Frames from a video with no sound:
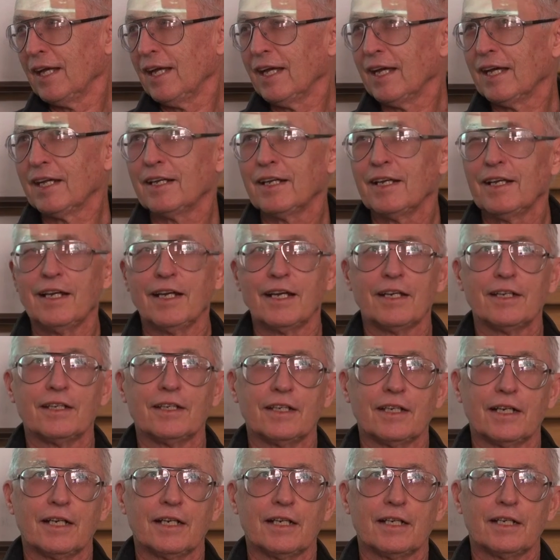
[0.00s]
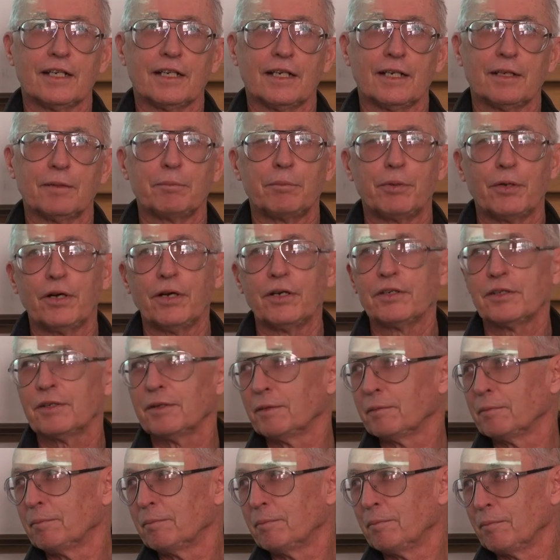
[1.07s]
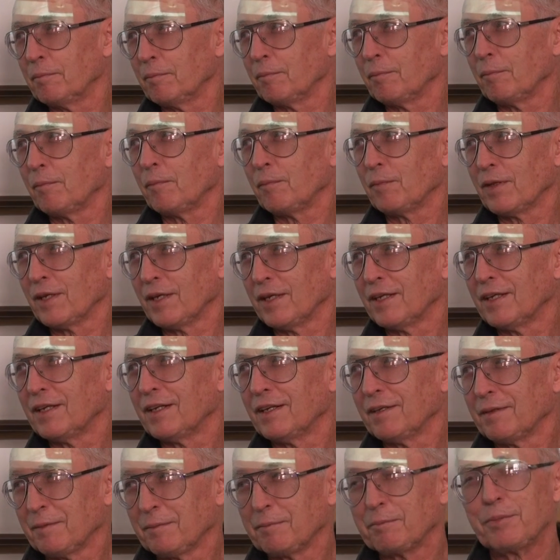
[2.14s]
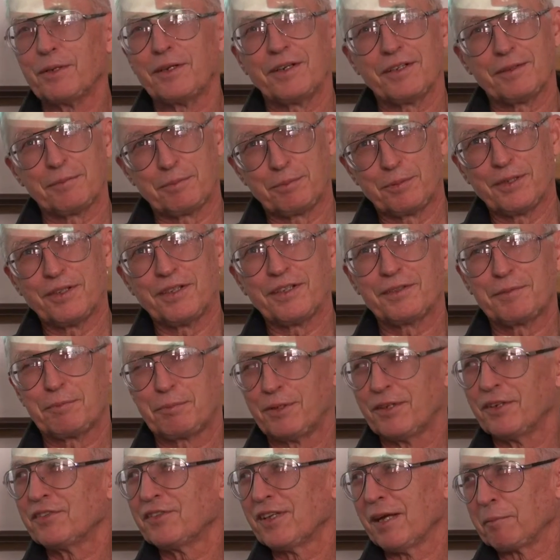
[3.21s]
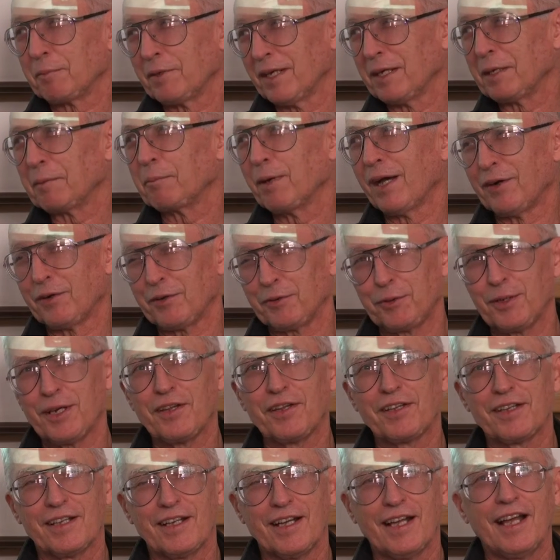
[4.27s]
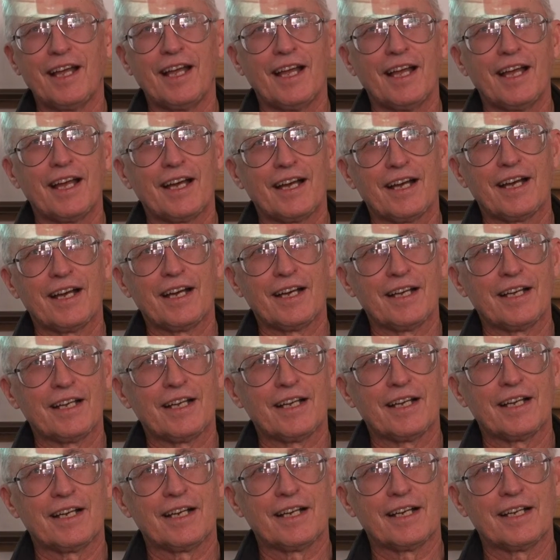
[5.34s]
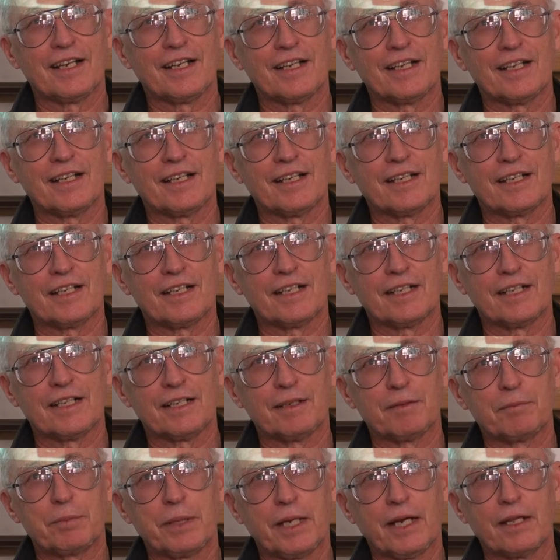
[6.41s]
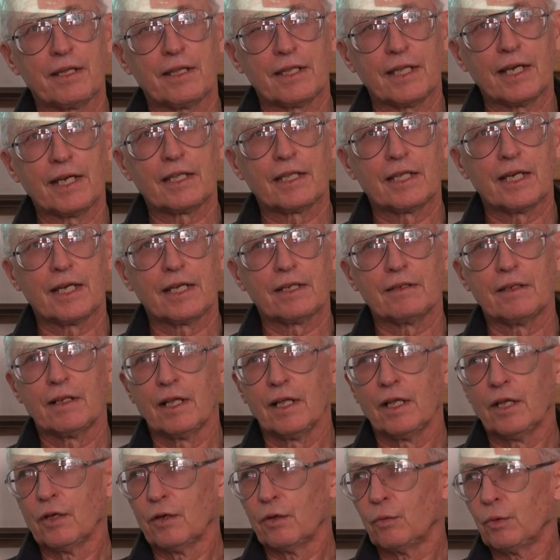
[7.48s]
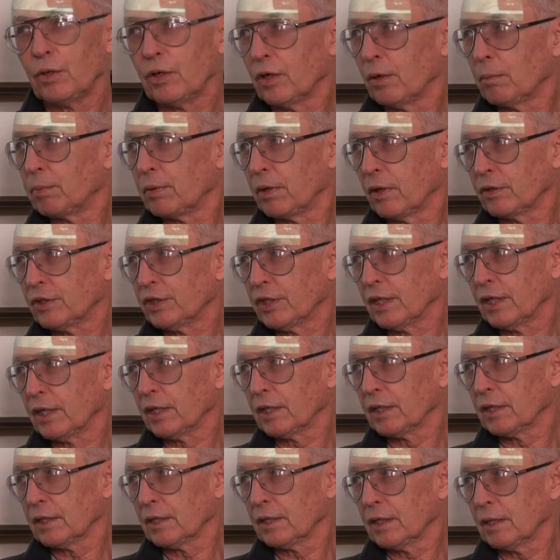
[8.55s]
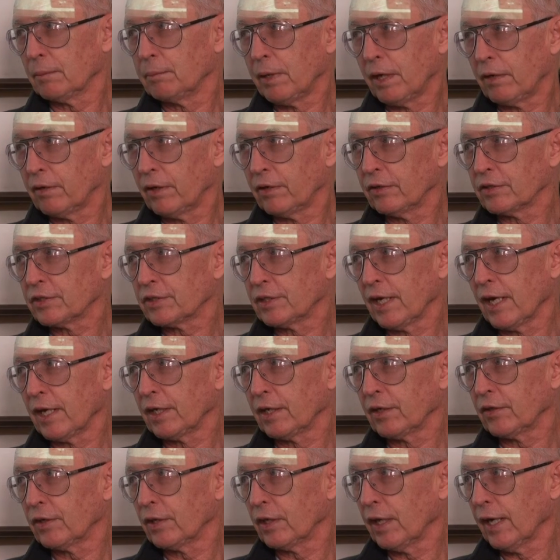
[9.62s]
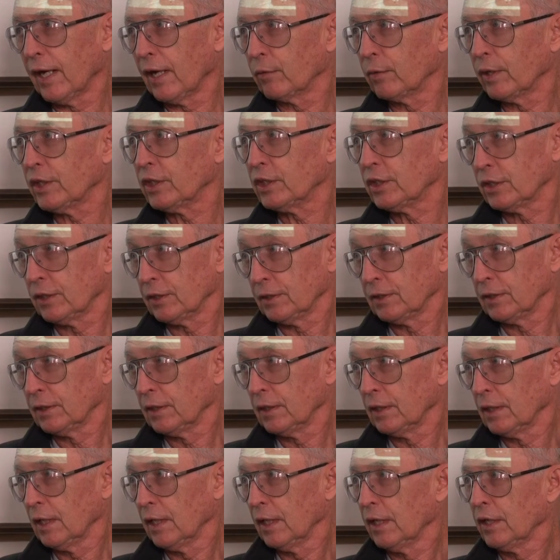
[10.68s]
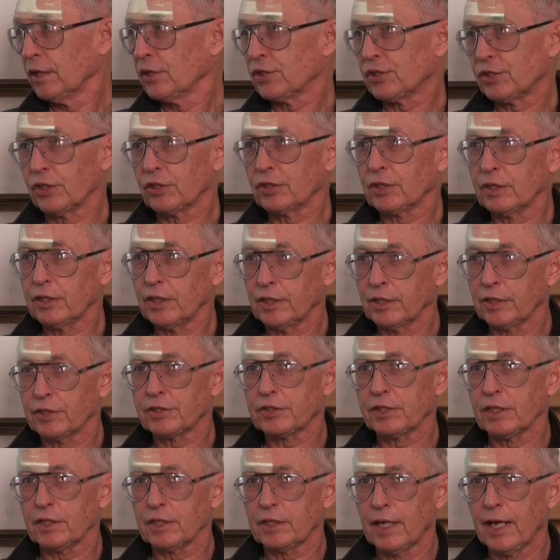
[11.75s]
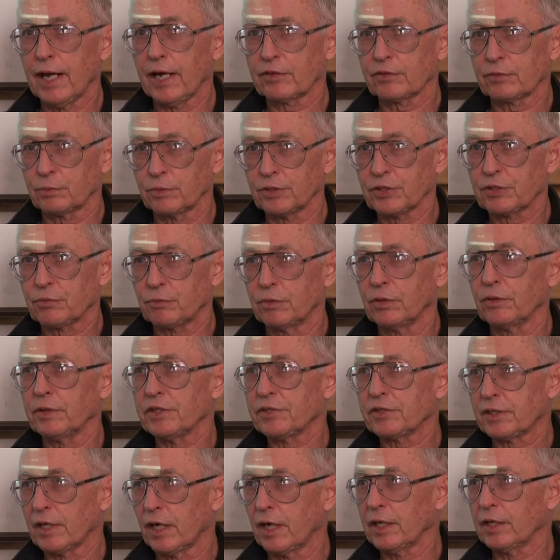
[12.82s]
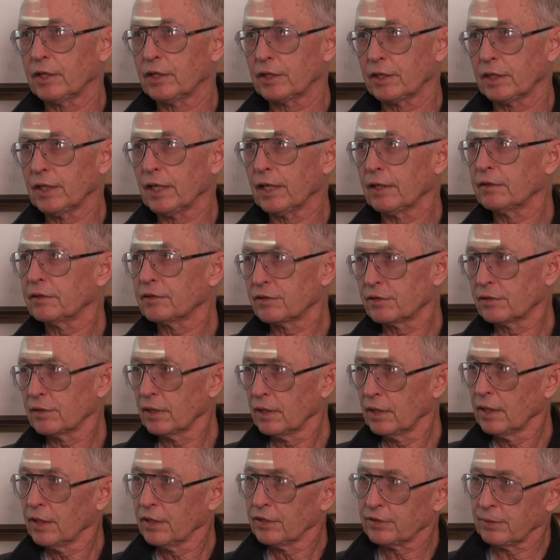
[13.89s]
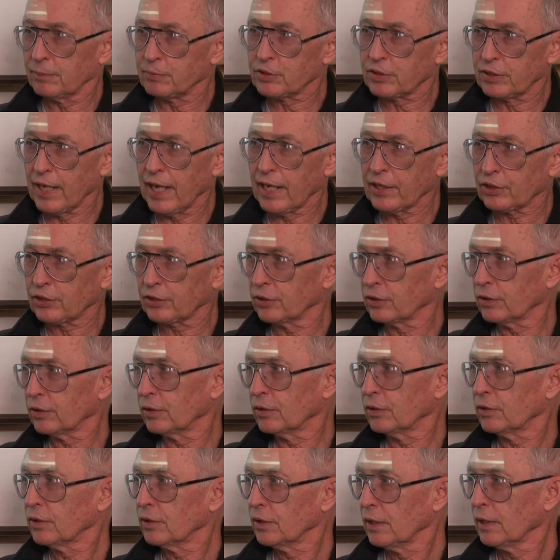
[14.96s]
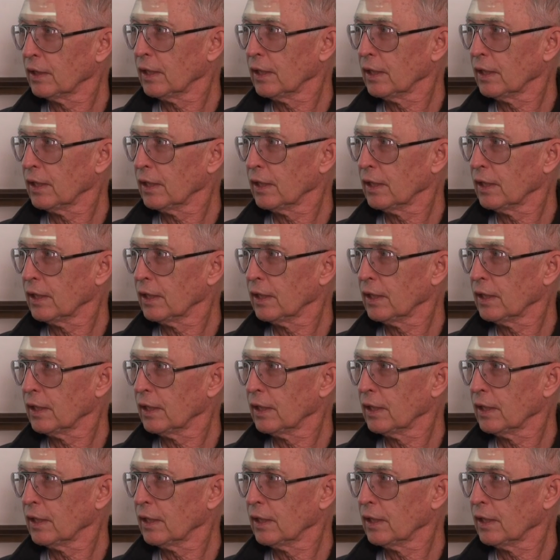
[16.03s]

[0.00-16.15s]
So men are closer to dogs. That's what you're saying. Birds I'm getting better with. But I think that we're approaching a better understanding of their language. Mm-hmm. Certainly their syntax, we're really starting to get substantial